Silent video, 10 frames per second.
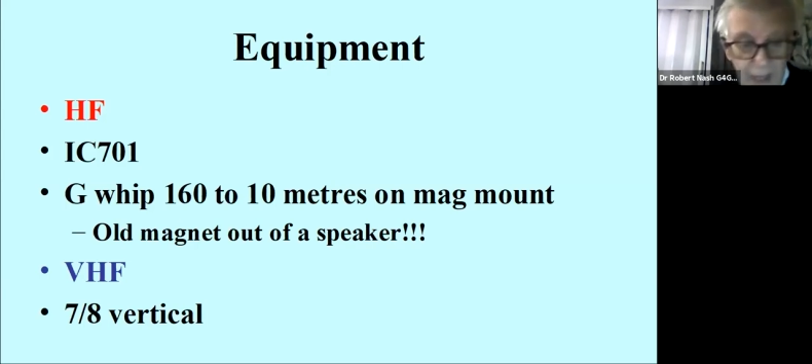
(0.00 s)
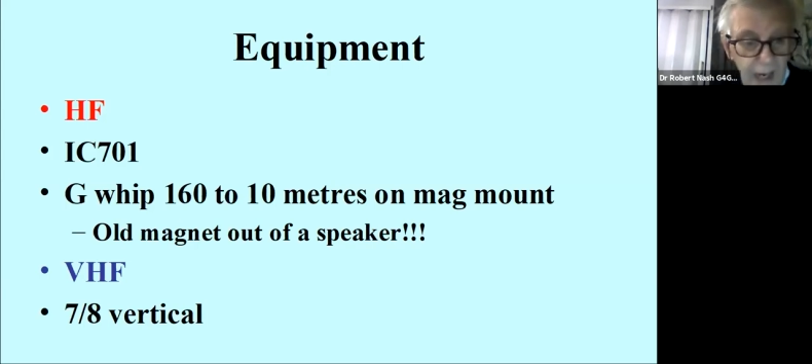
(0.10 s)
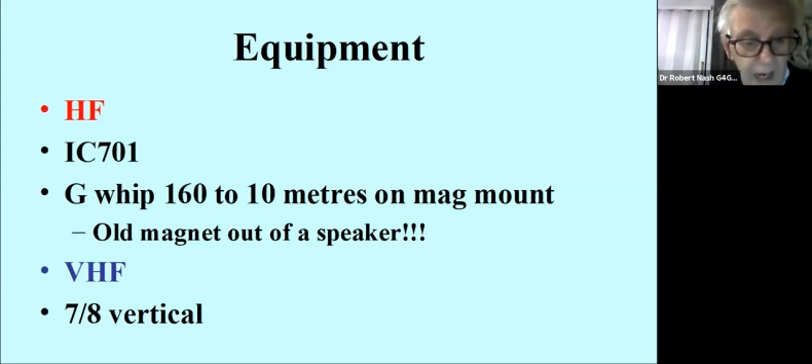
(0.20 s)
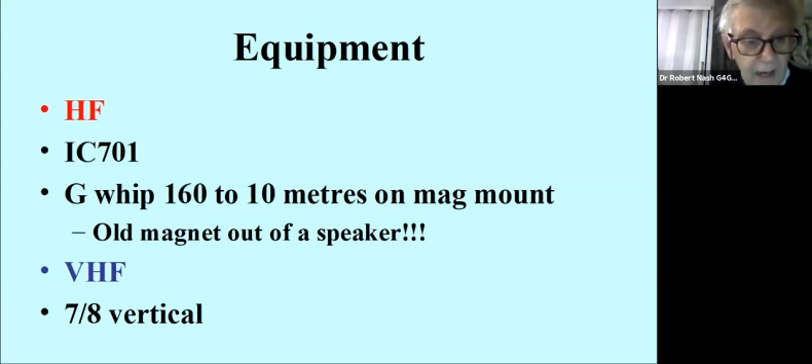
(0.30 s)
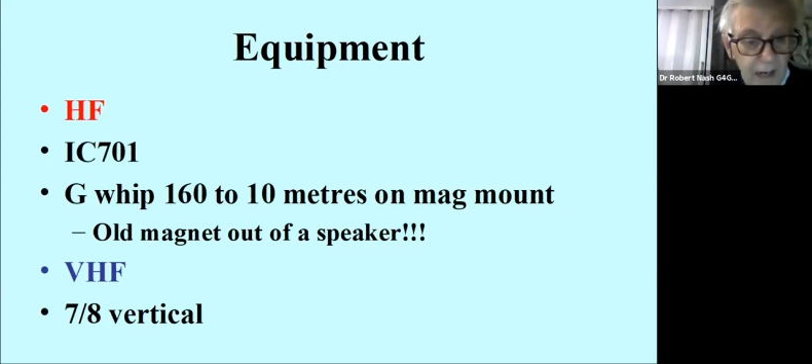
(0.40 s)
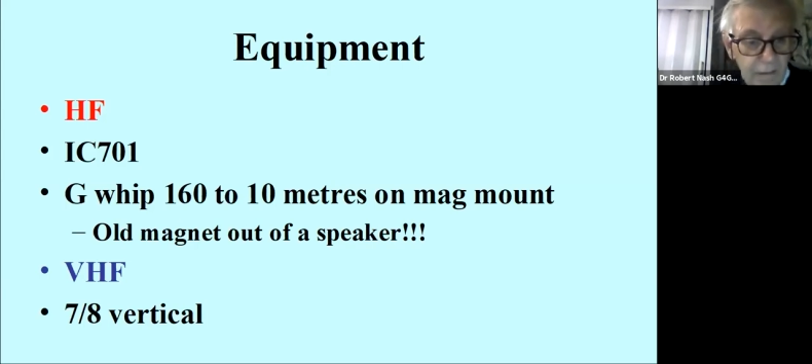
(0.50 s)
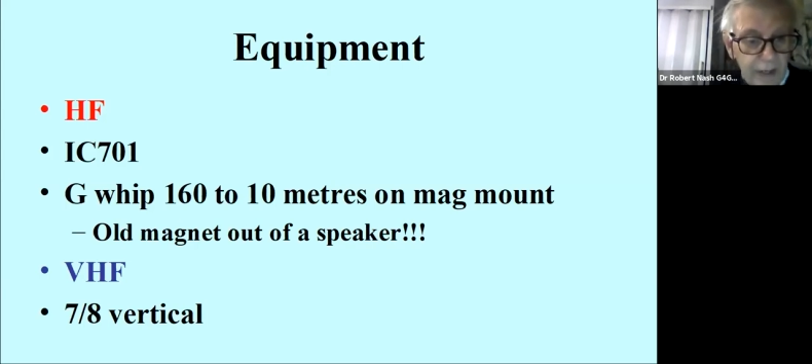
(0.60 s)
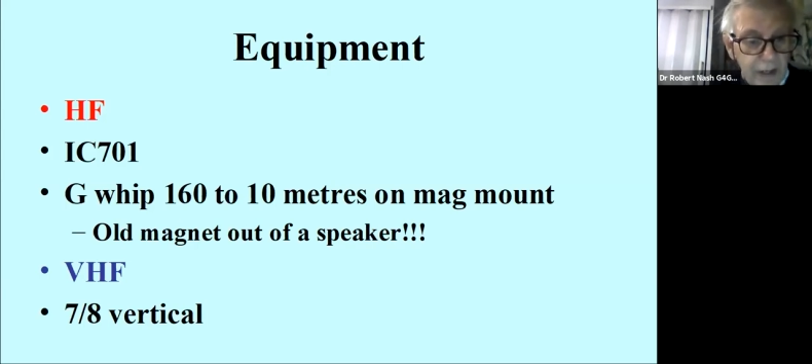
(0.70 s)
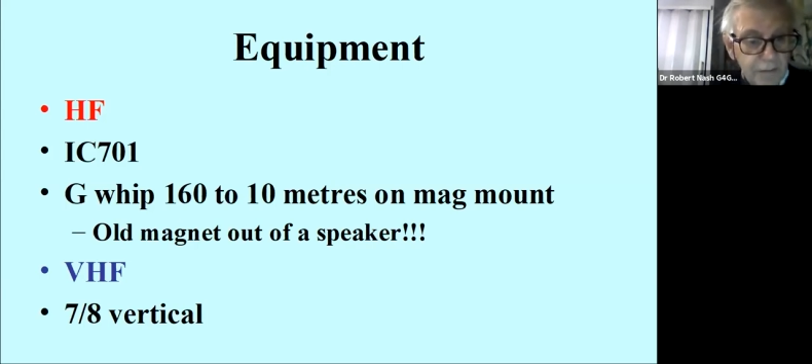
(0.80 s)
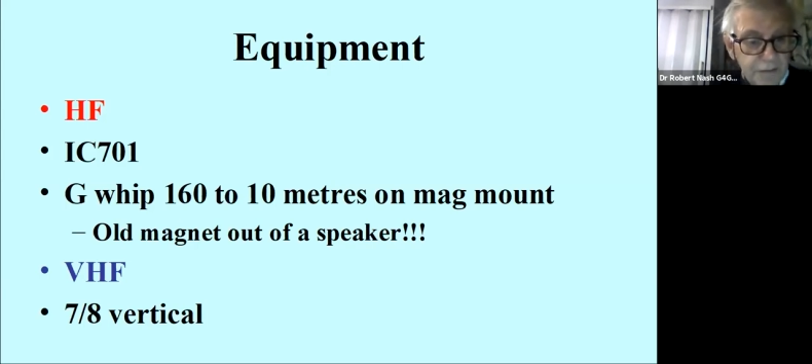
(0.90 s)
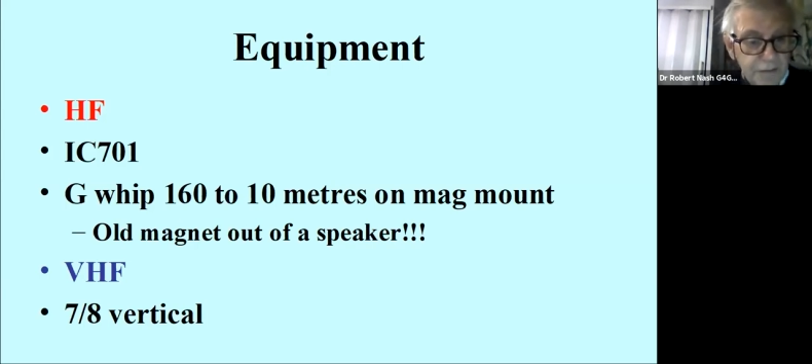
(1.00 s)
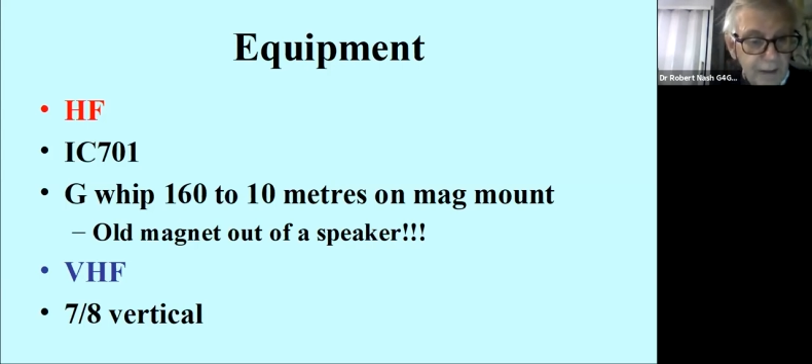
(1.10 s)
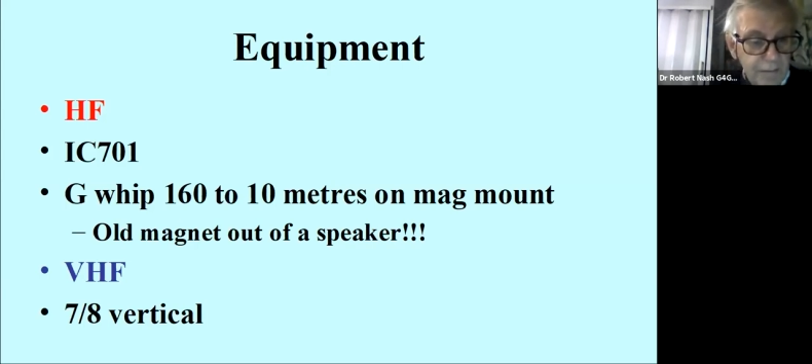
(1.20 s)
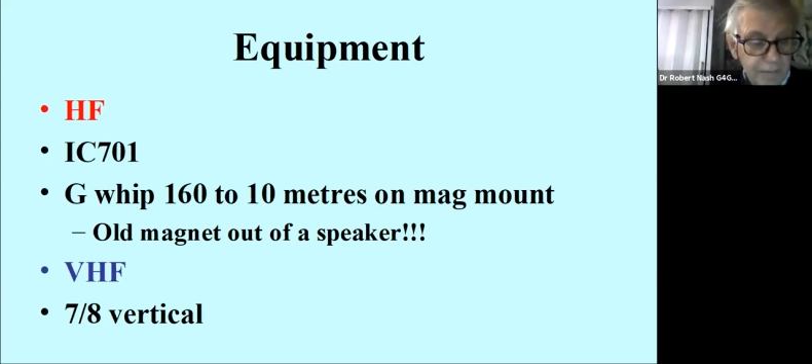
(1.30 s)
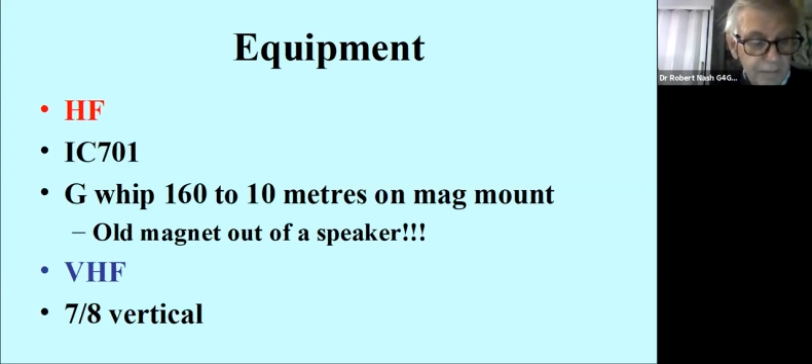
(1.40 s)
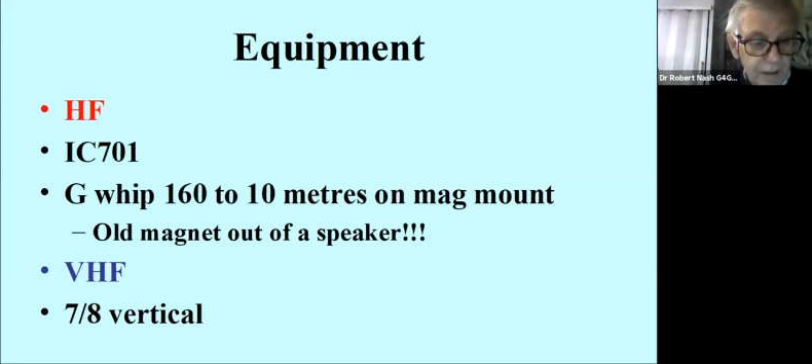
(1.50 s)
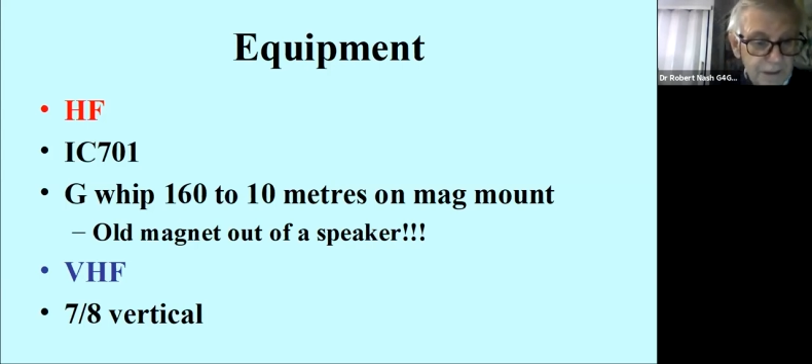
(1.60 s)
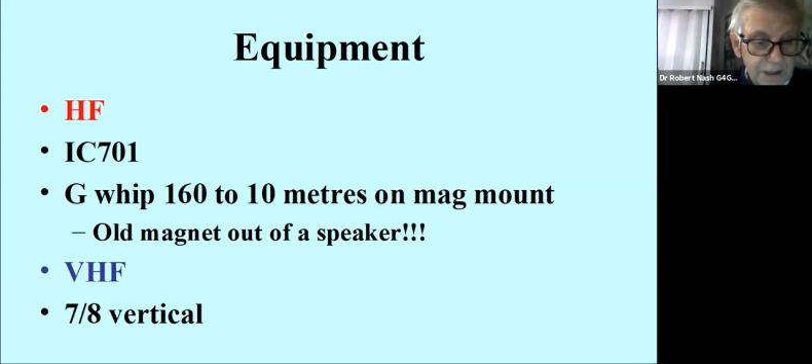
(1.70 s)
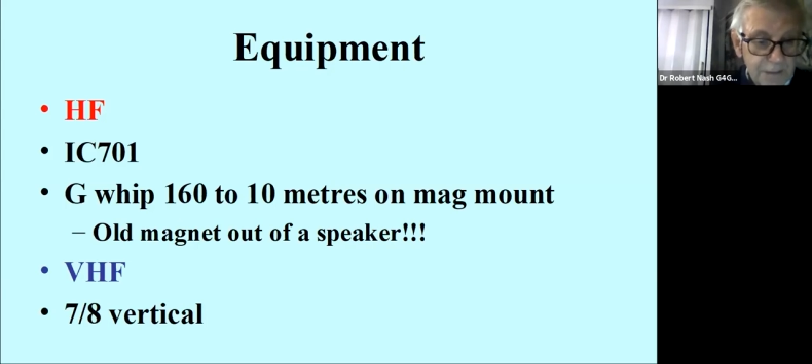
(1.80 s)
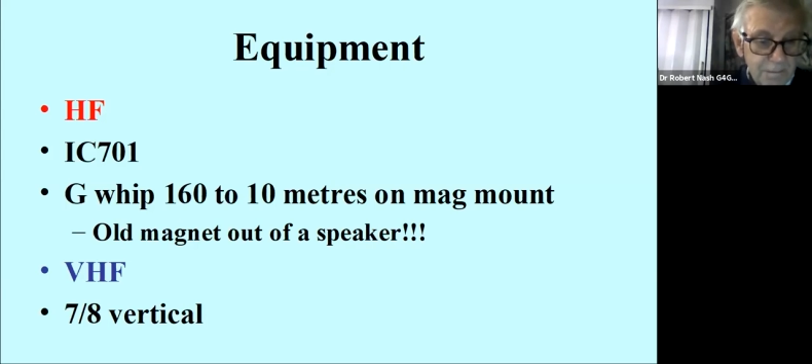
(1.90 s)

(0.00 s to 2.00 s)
running off 12 volts.